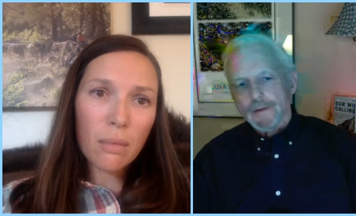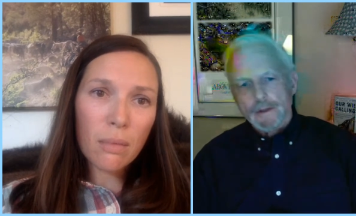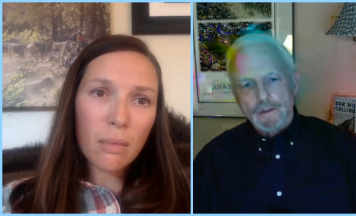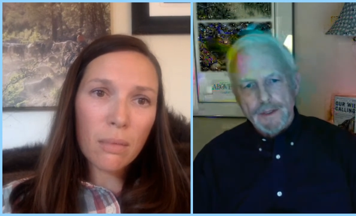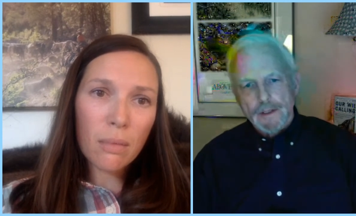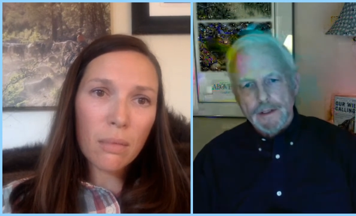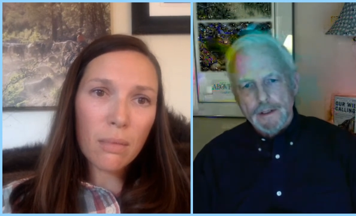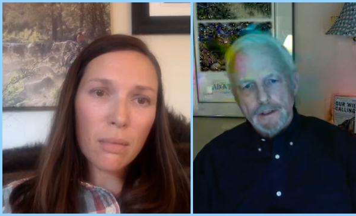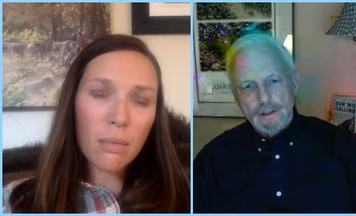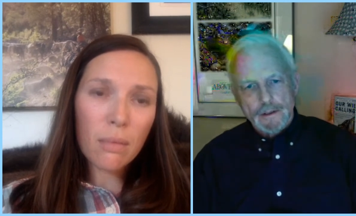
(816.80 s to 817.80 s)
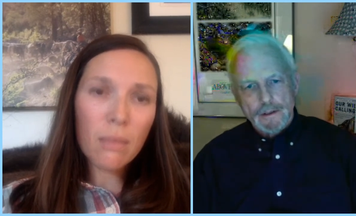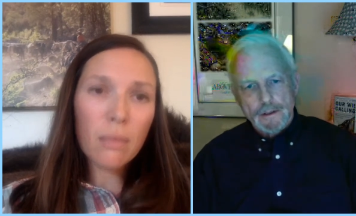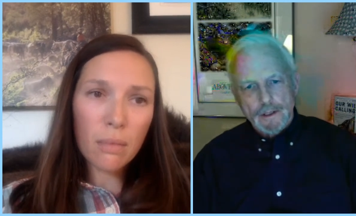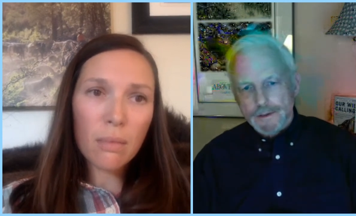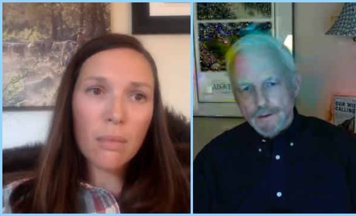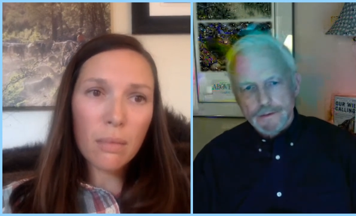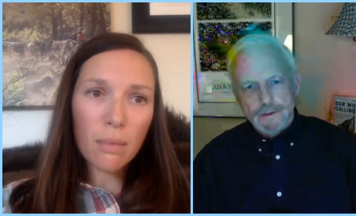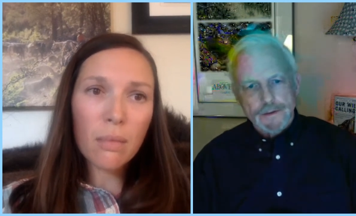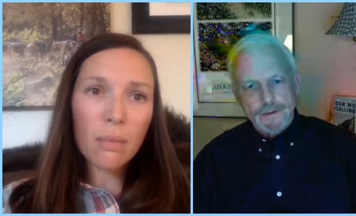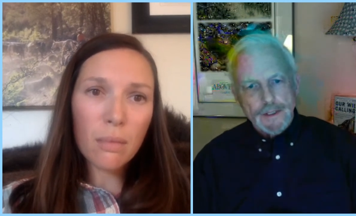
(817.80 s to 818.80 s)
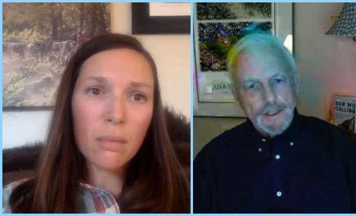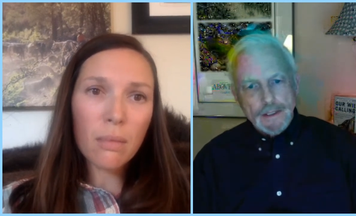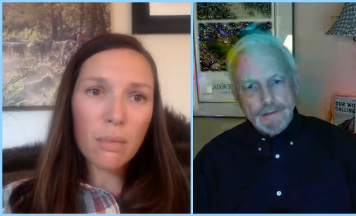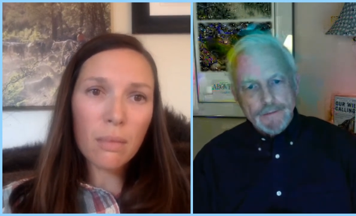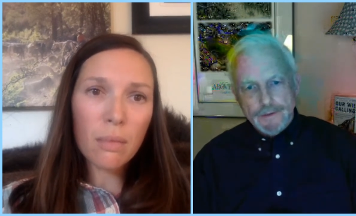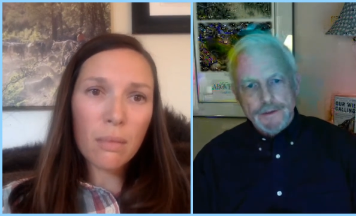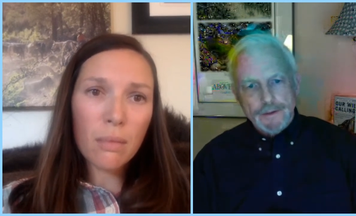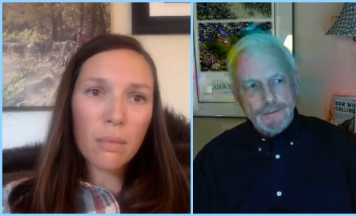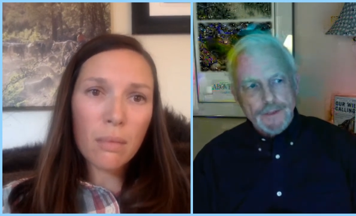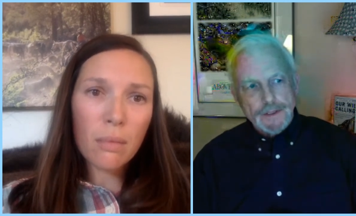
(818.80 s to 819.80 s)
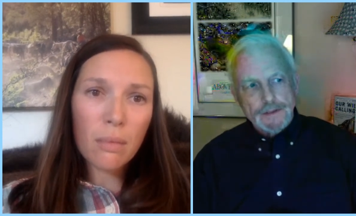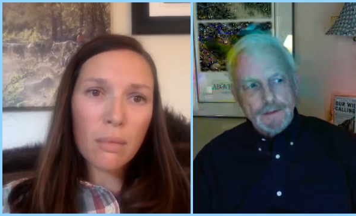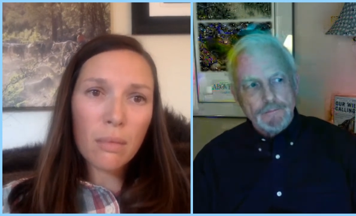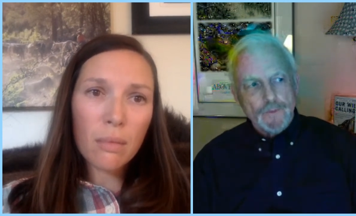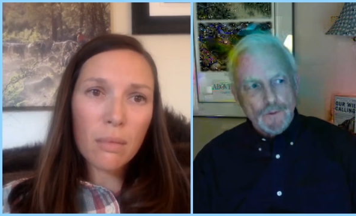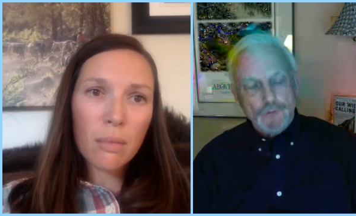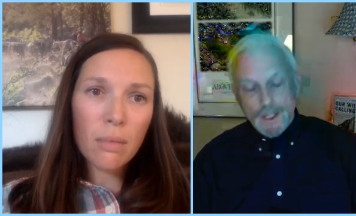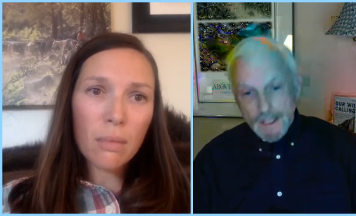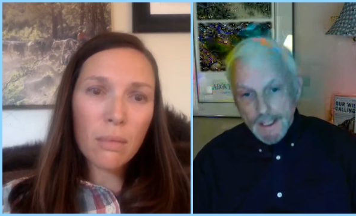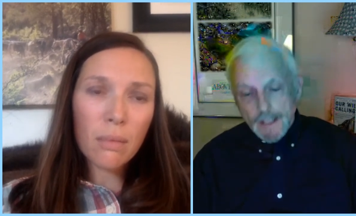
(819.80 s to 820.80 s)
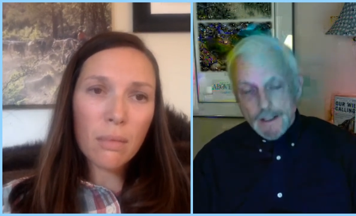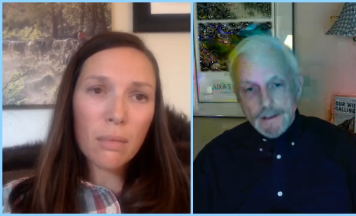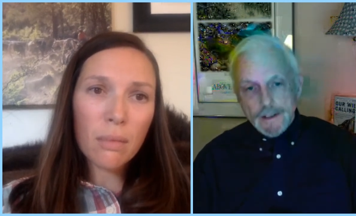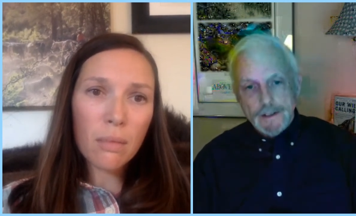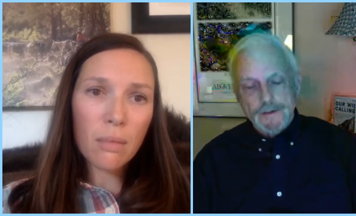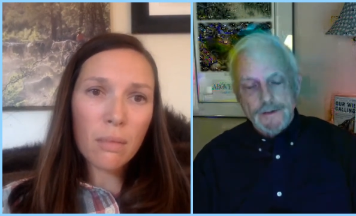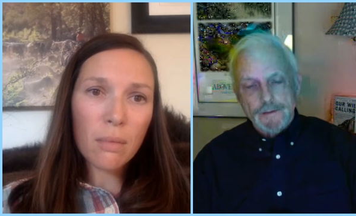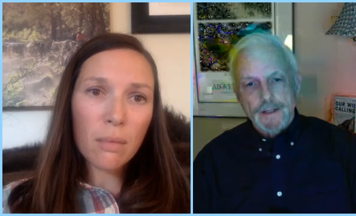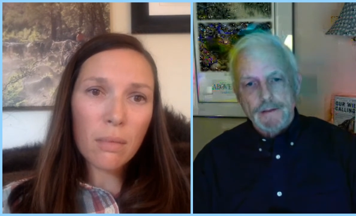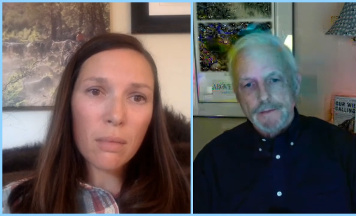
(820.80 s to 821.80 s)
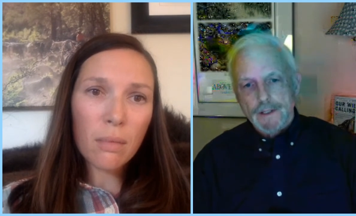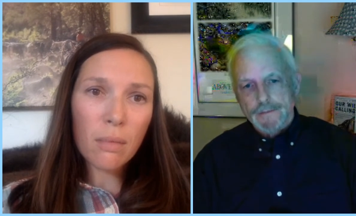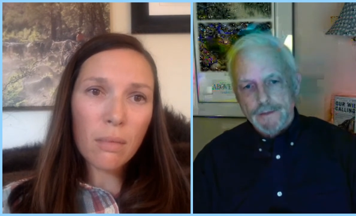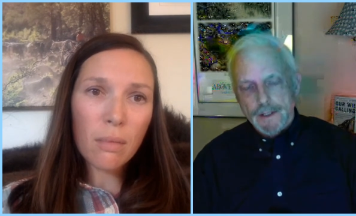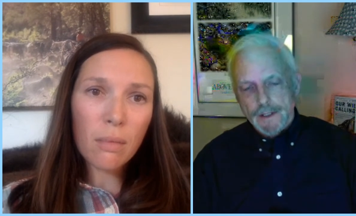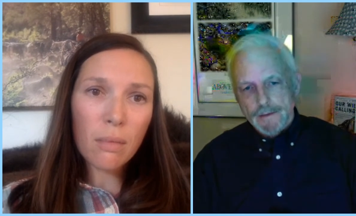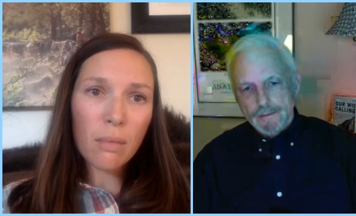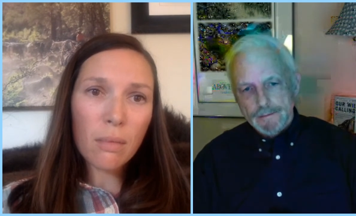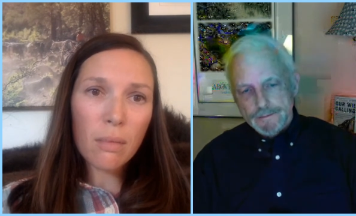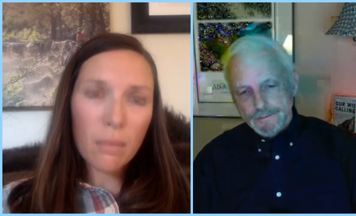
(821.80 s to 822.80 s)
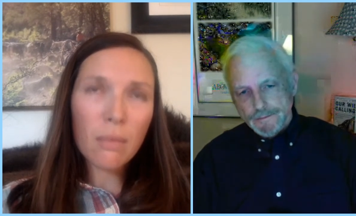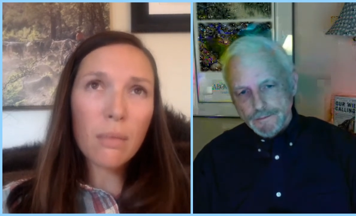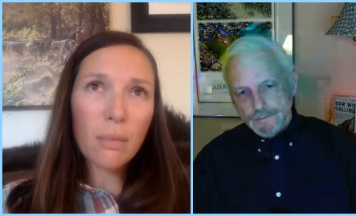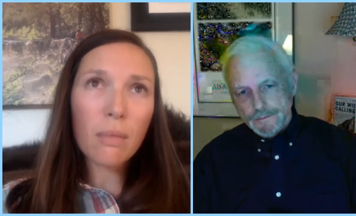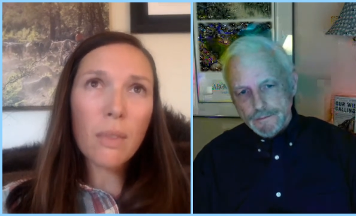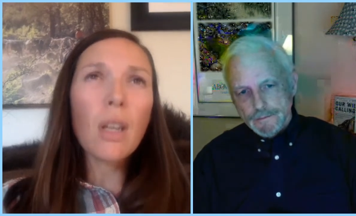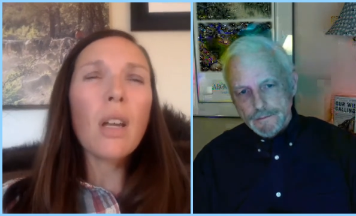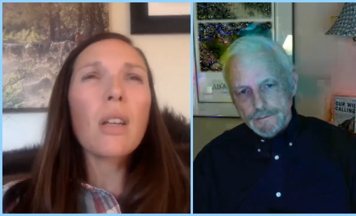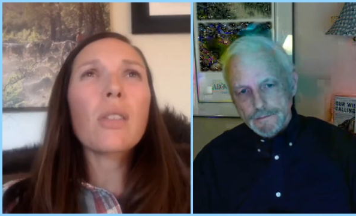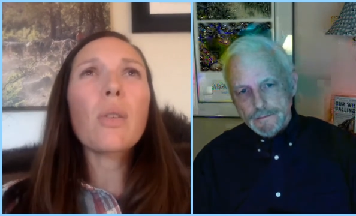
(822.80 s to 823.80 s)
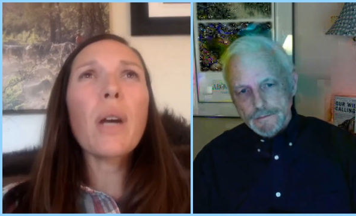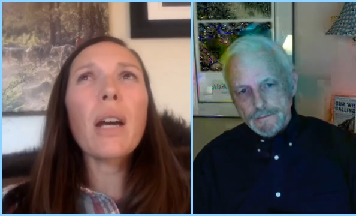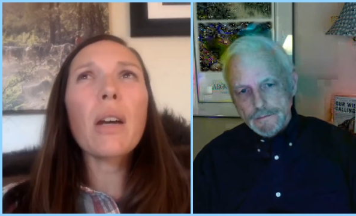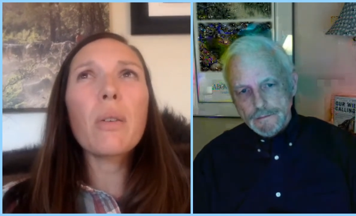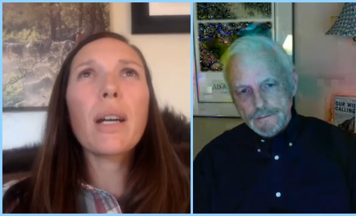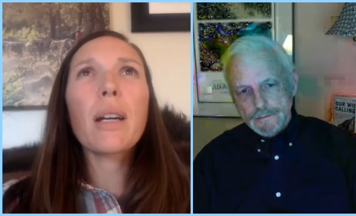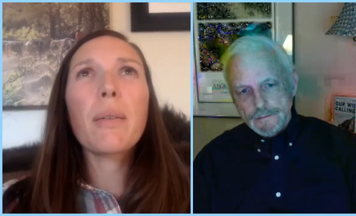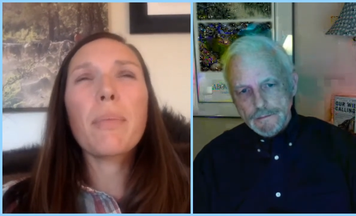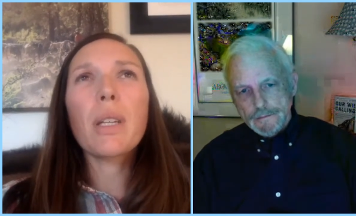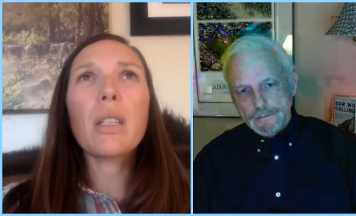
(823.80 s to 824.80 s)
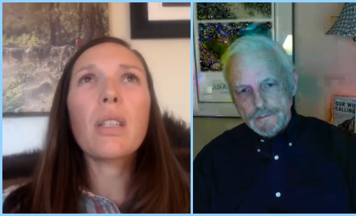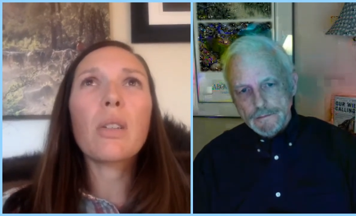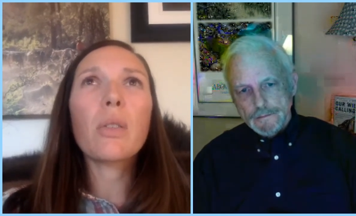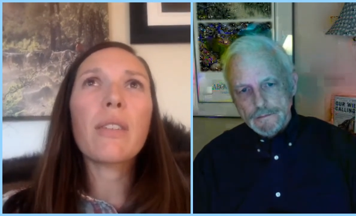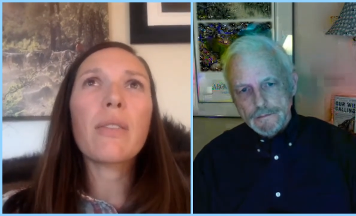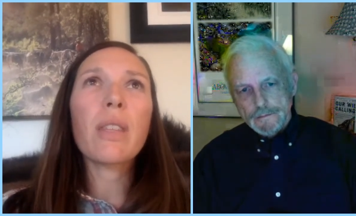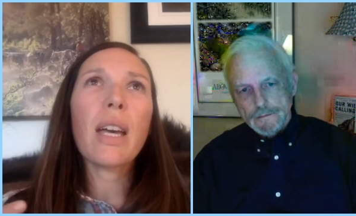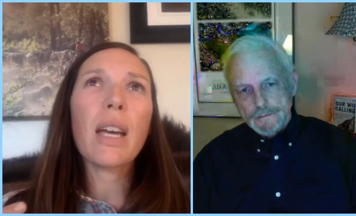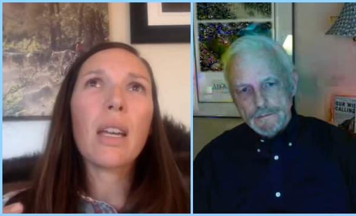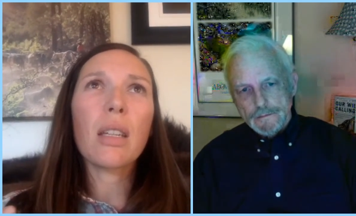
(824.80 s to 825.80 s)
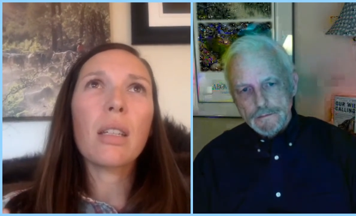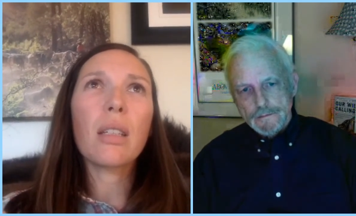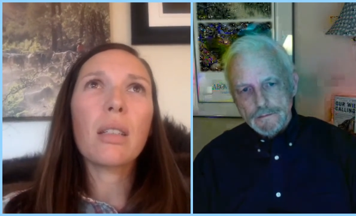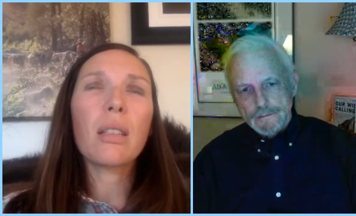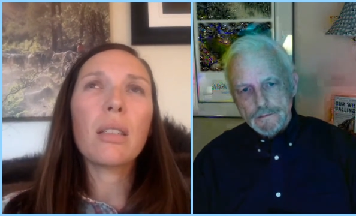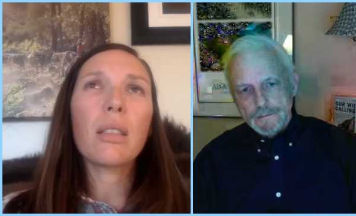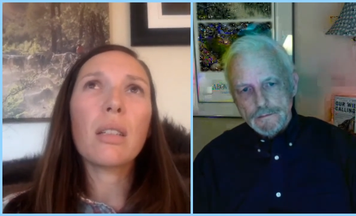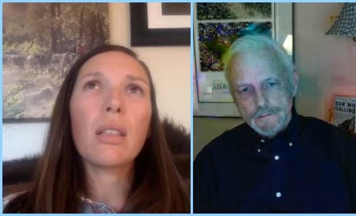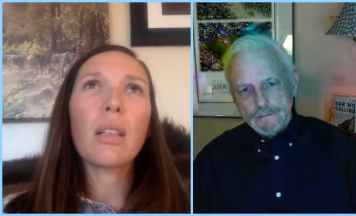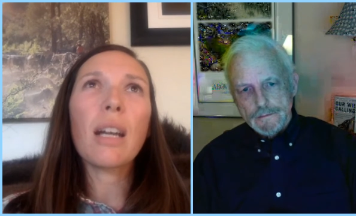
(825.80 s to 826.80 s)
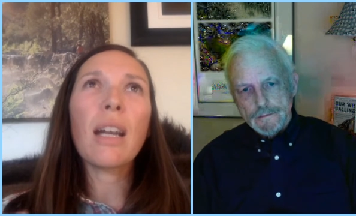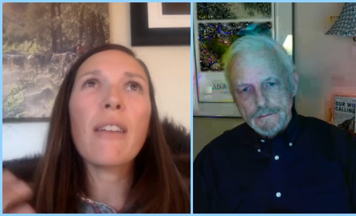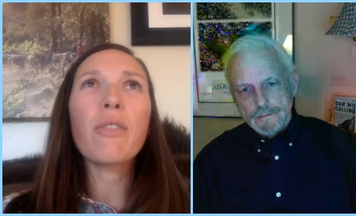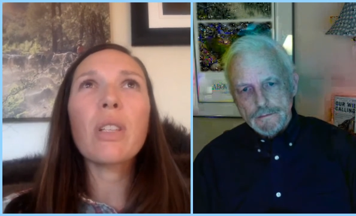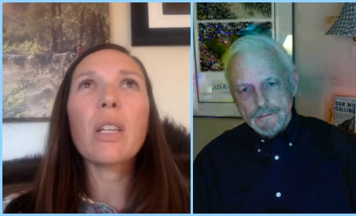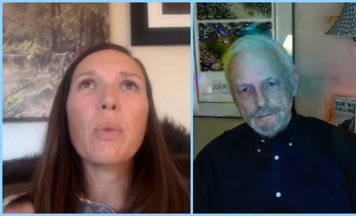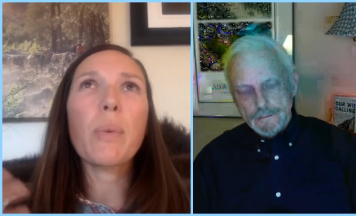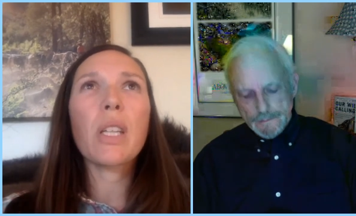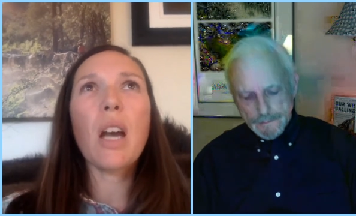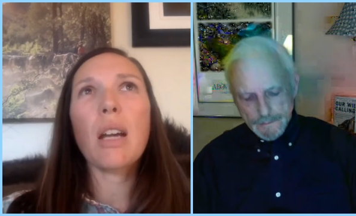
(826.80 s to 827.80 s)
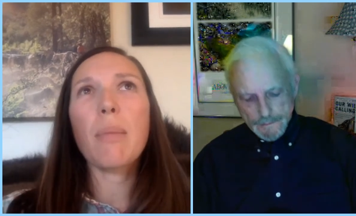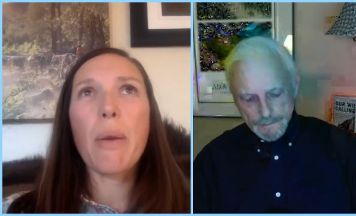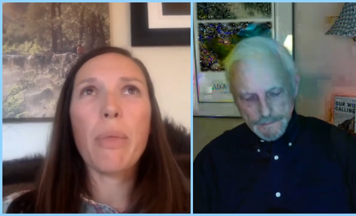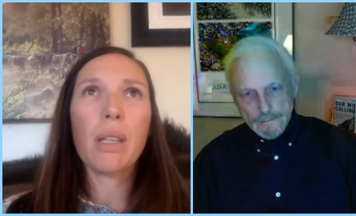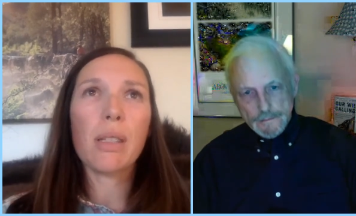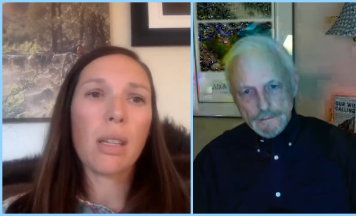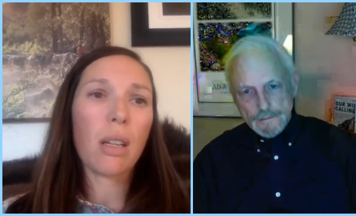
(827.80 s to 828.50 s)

Speaker 1: ability to learn, our children's future. It's a, right now. It's a matter of life and death.
Speaker 2: Mm-hmm. So how um, you know, given that, I, I, feel like when we talk about things like